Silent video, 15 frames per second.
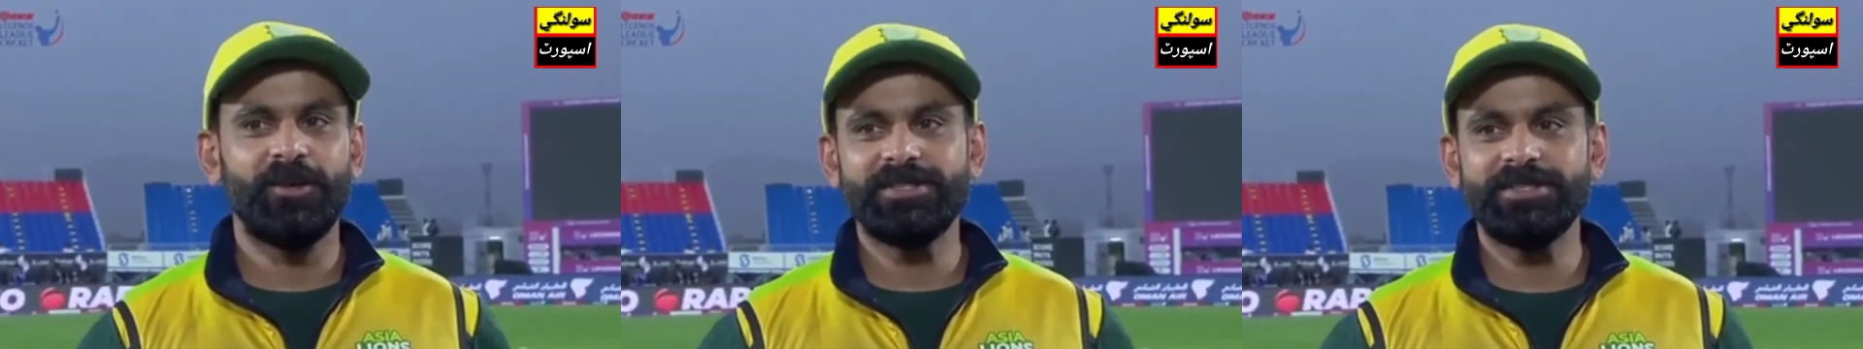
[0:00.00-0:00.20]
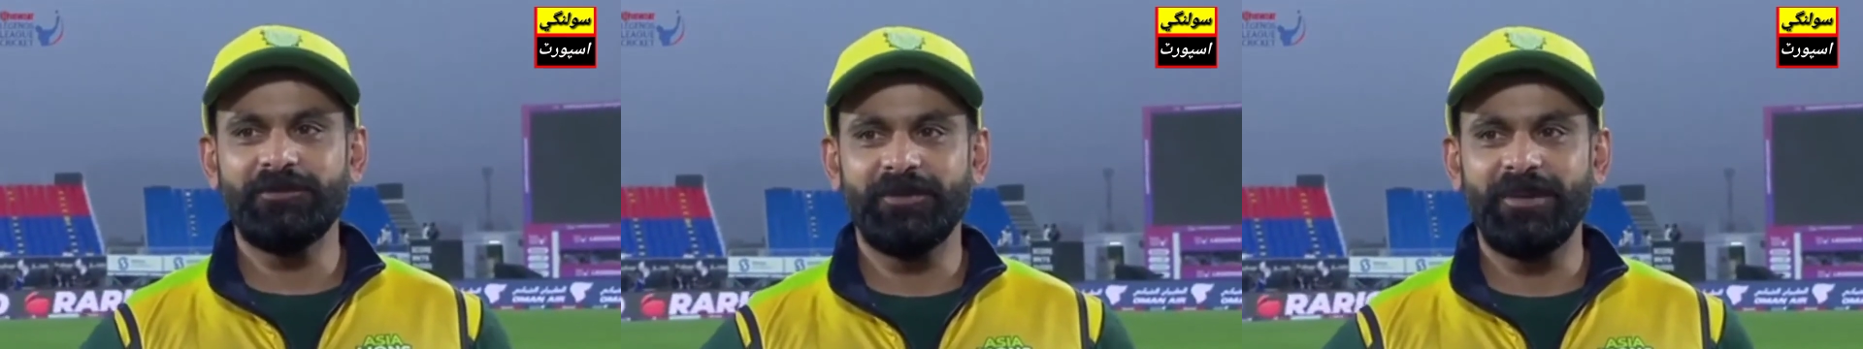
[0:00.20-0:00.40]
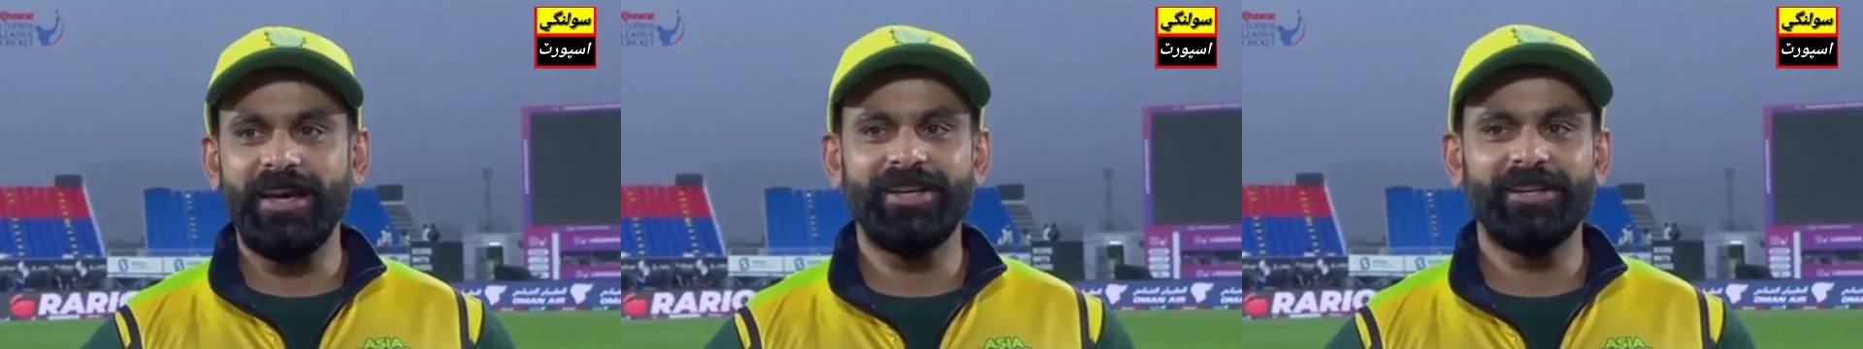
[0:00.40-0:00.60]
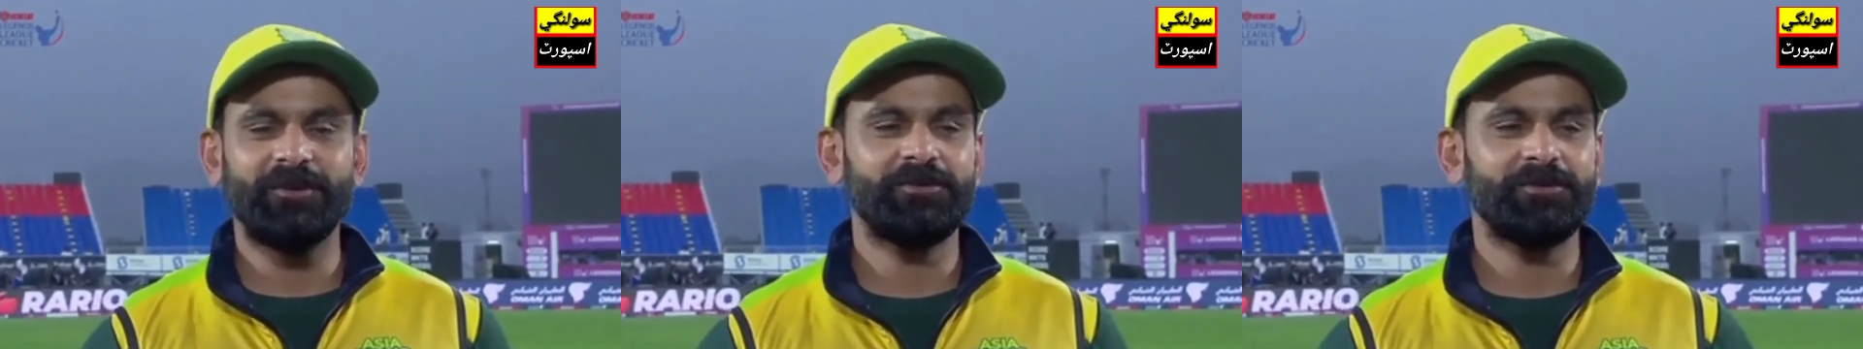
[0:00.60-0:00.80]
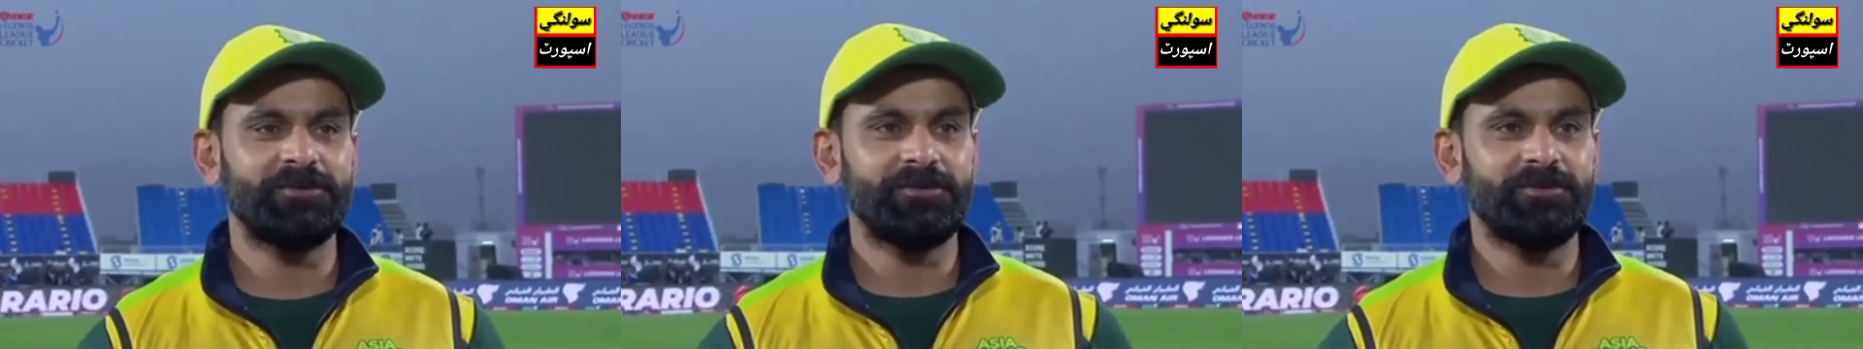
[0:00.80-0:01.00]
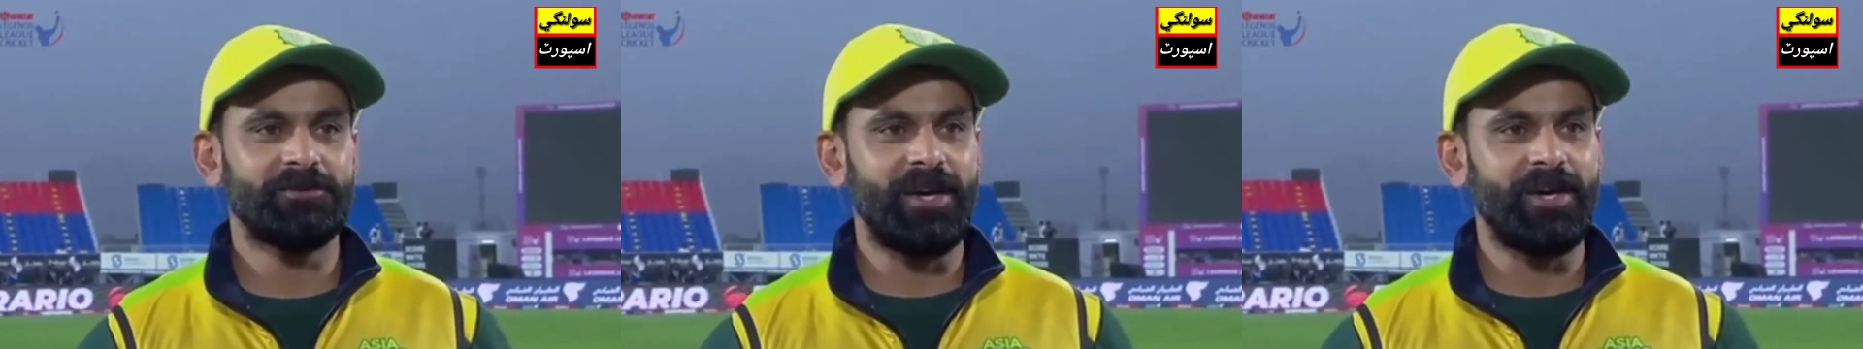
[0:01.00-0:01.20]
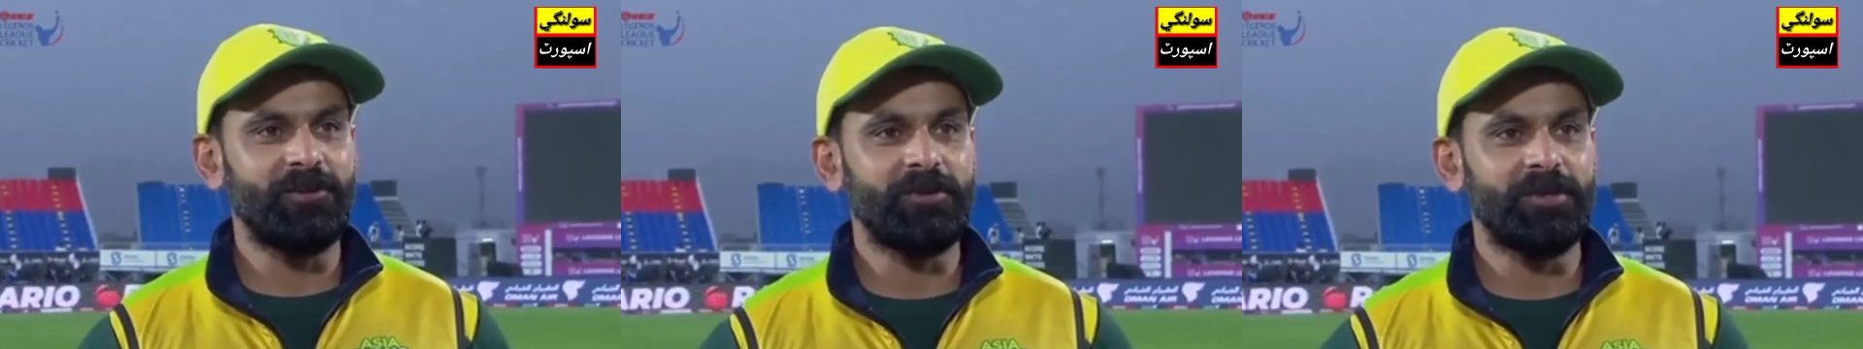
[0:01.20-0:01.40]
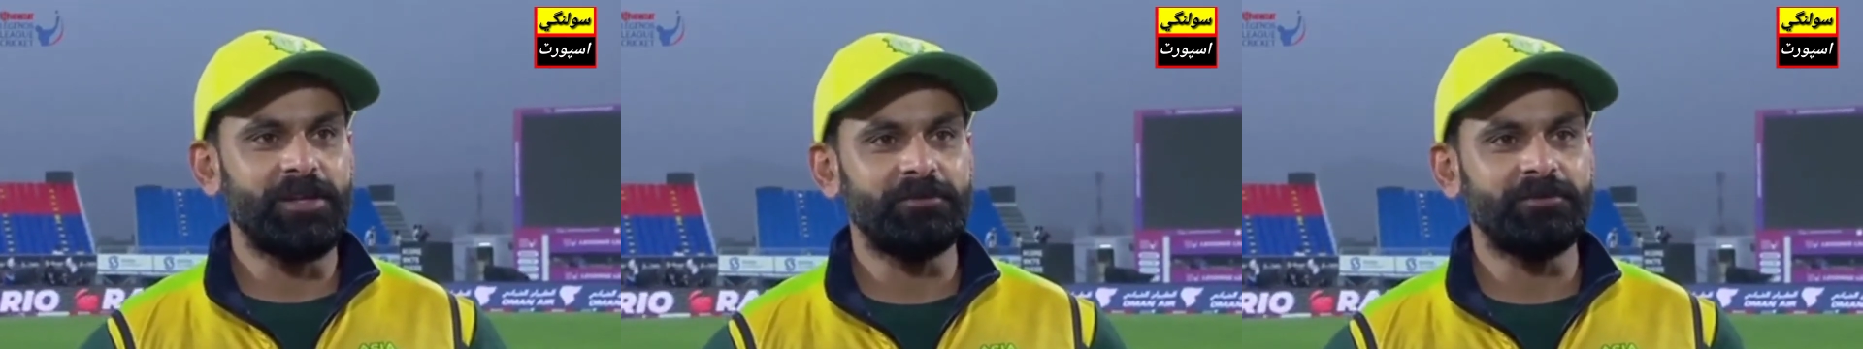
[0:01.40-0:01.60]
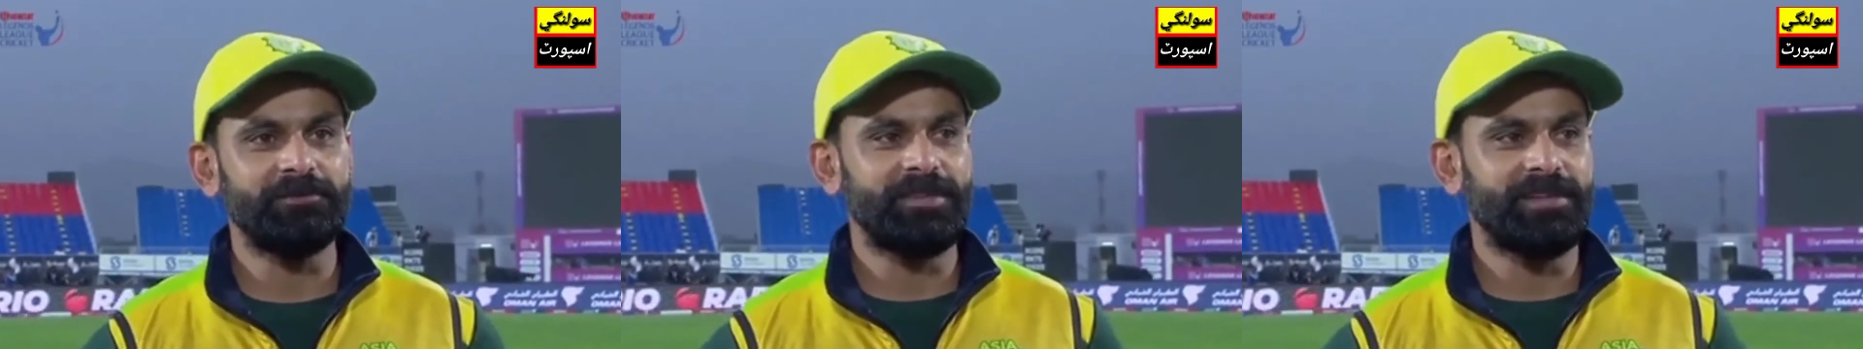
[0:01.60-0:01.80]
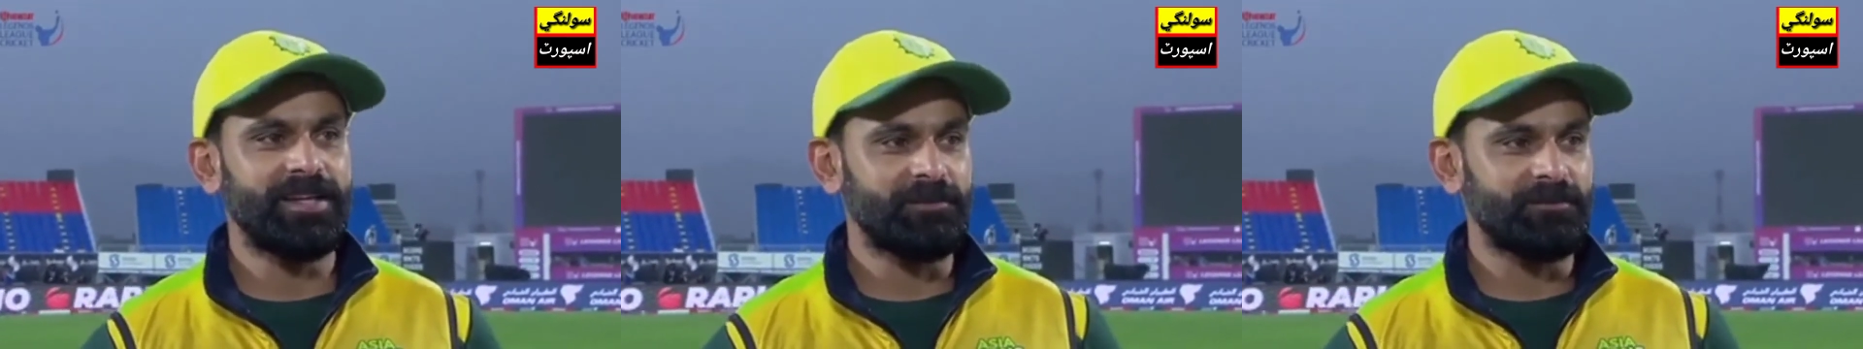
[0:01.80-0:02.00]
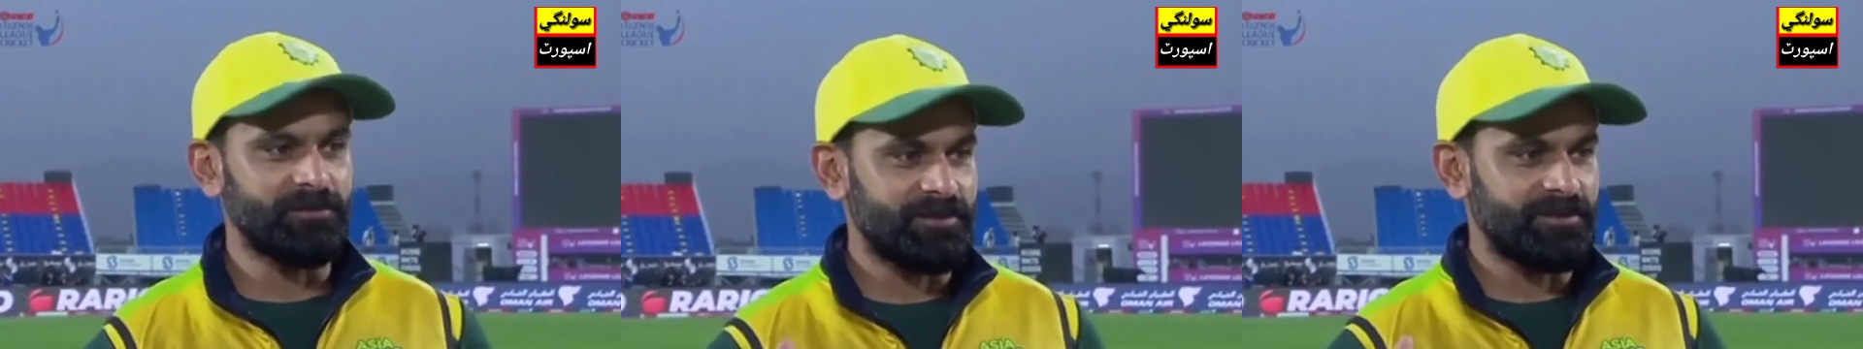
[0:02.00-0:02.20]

as a fan of him, like